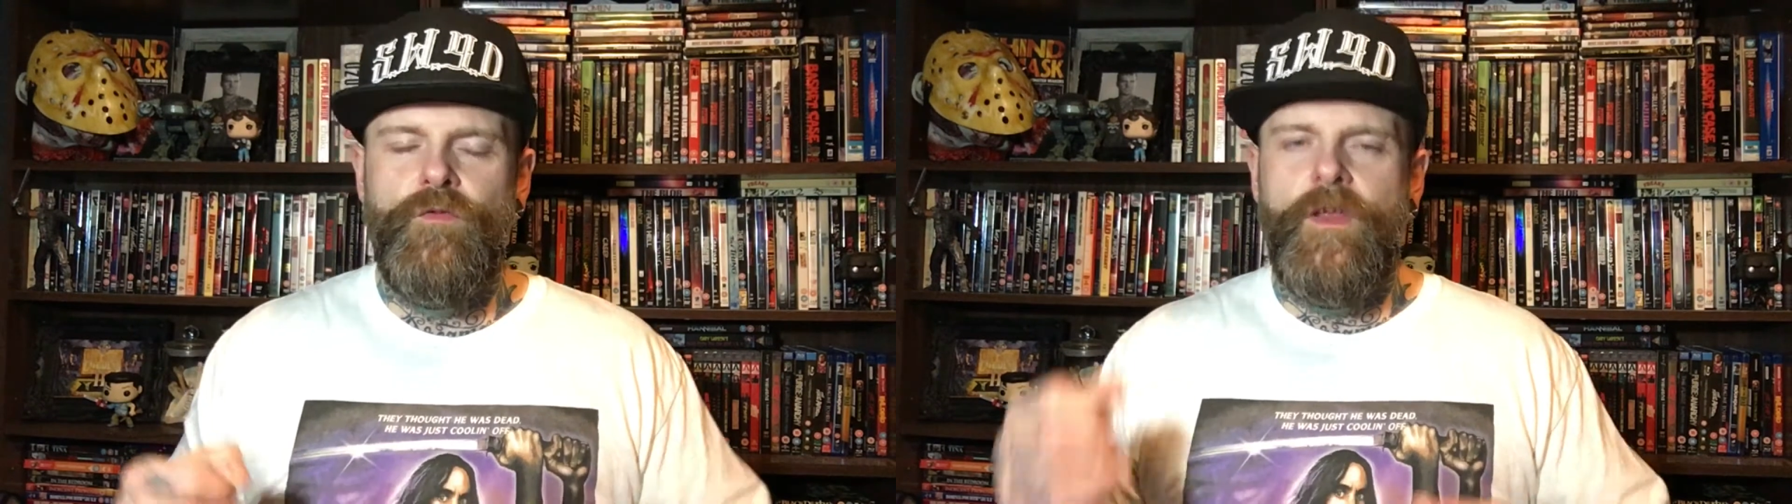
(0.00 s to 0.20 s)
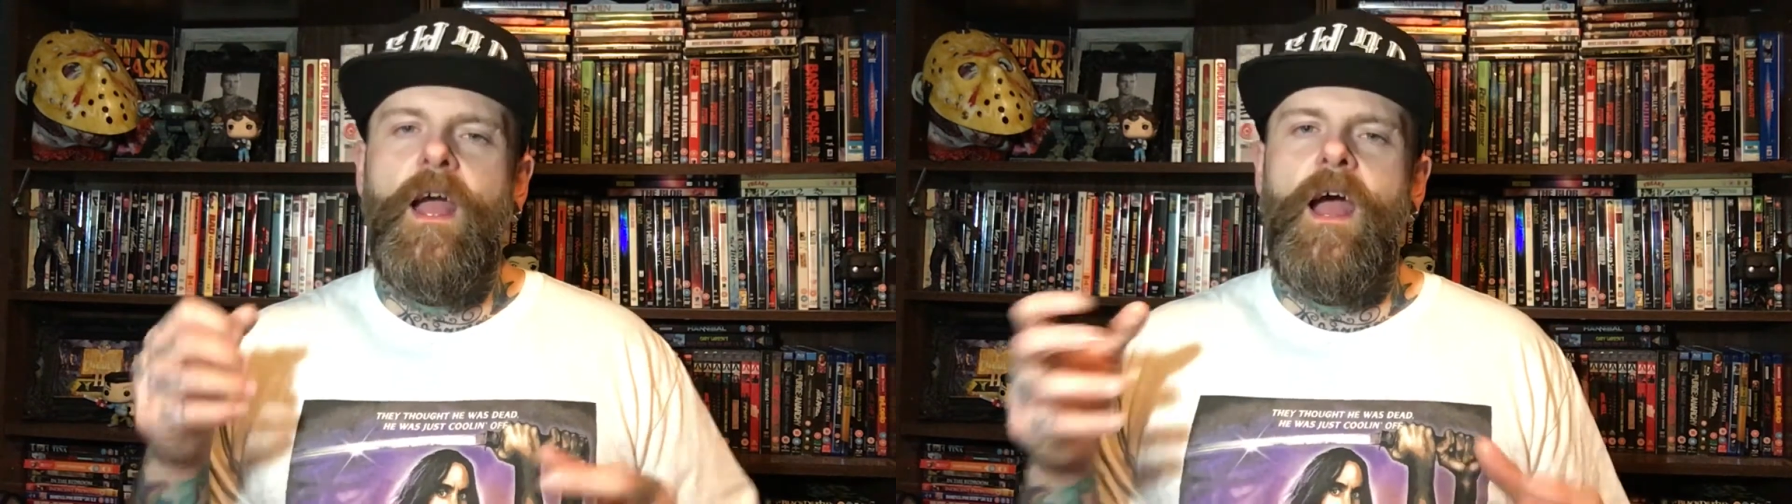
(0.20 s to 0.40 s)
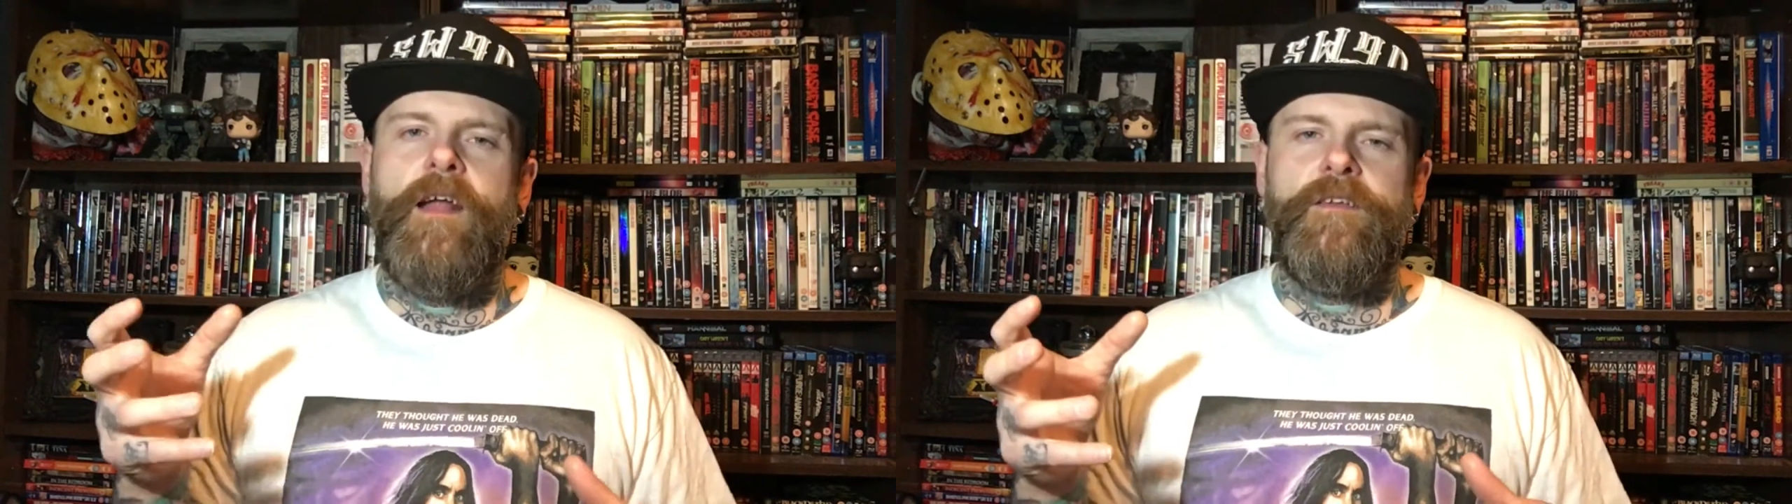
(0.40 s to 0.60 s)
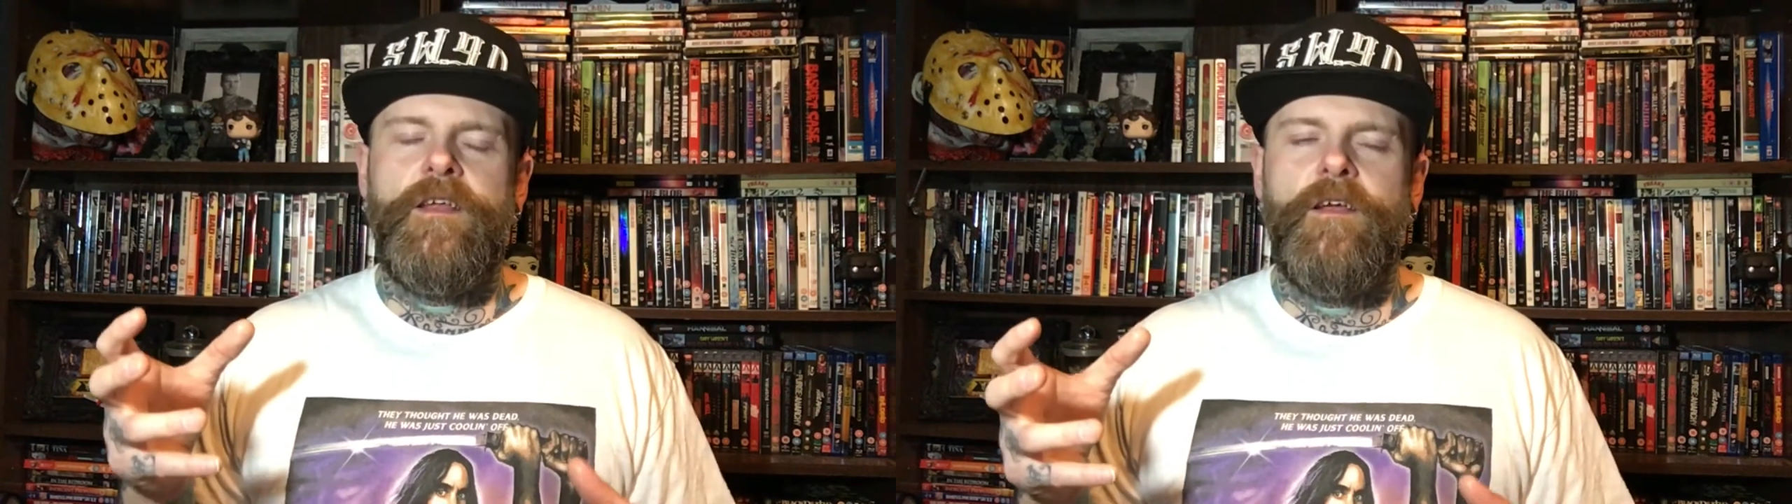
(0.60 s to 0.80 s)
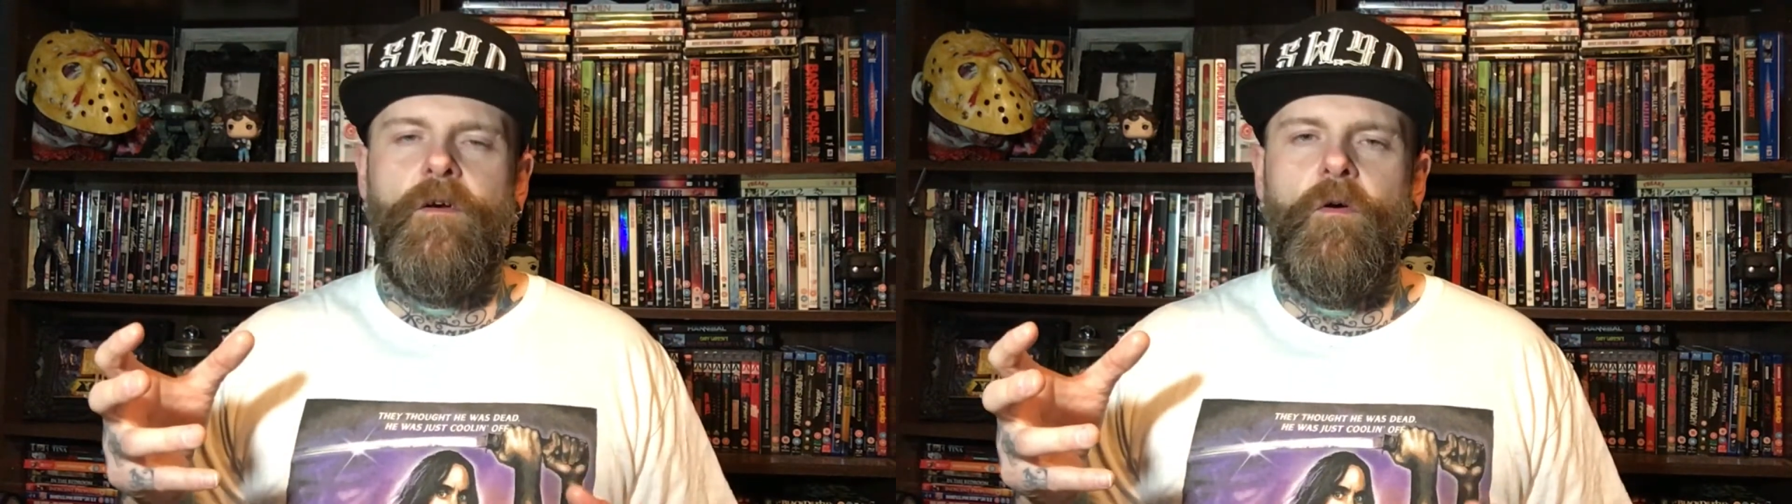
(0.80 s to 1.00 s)
who's
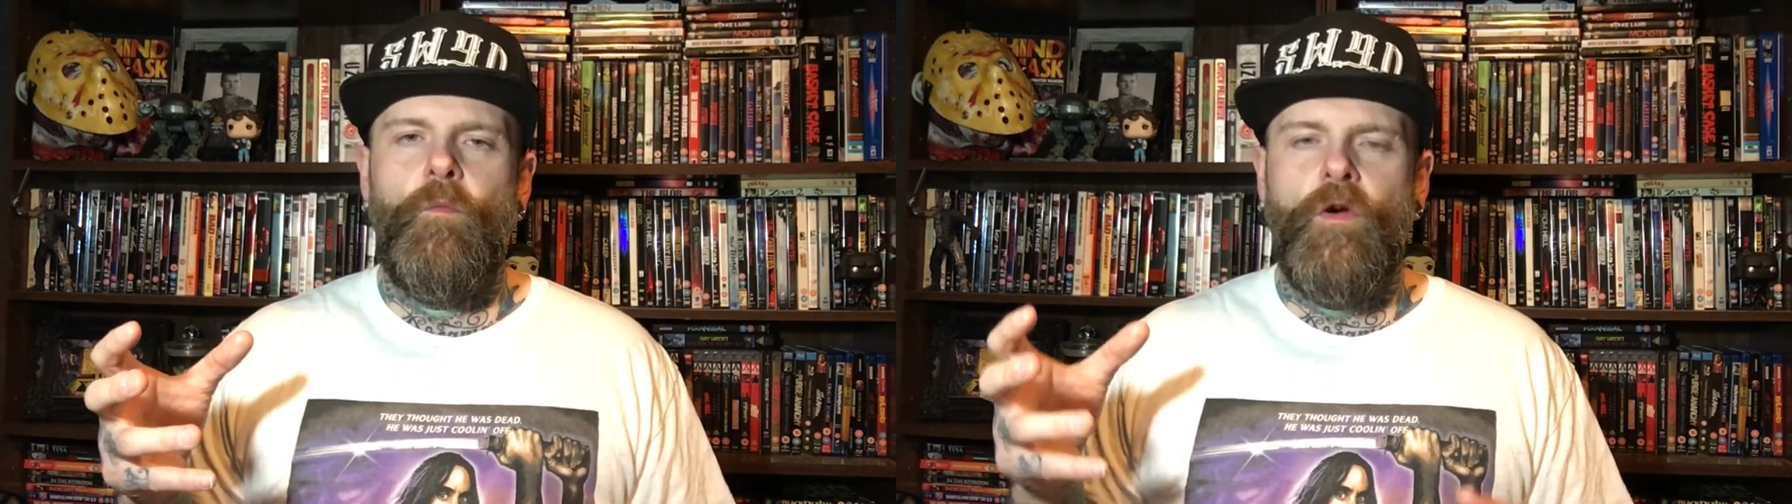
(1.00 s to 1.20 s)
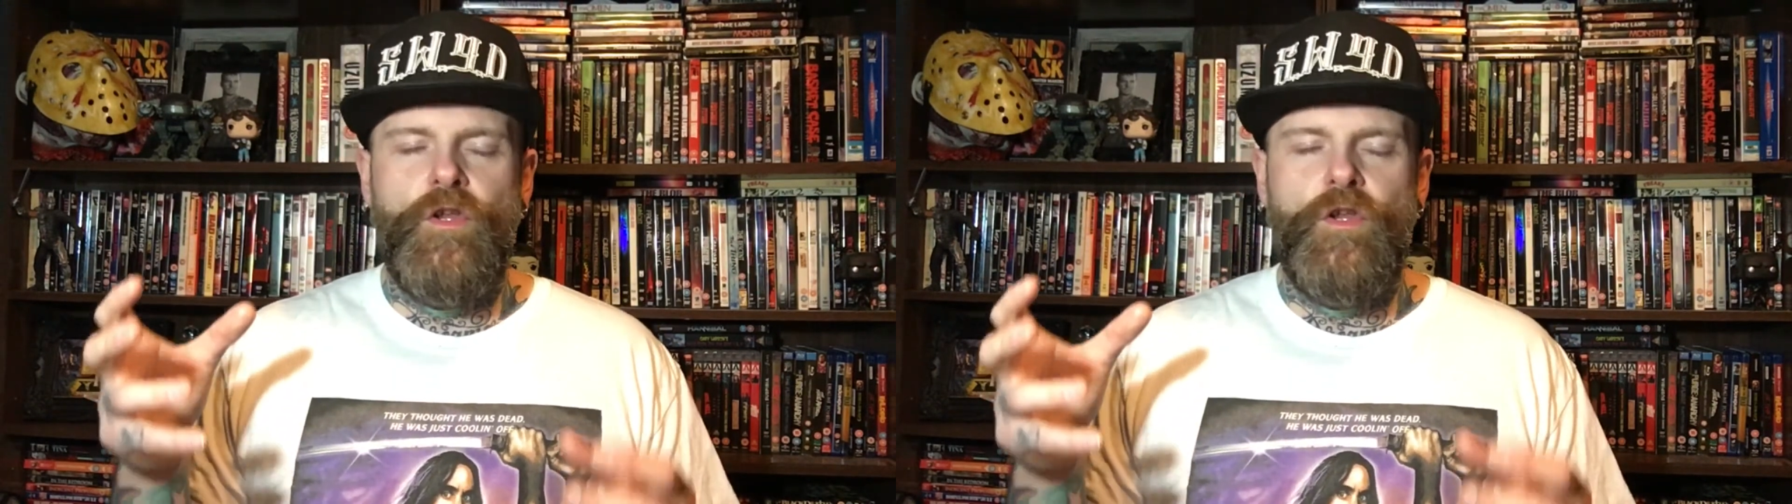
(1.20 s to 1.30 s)
guarding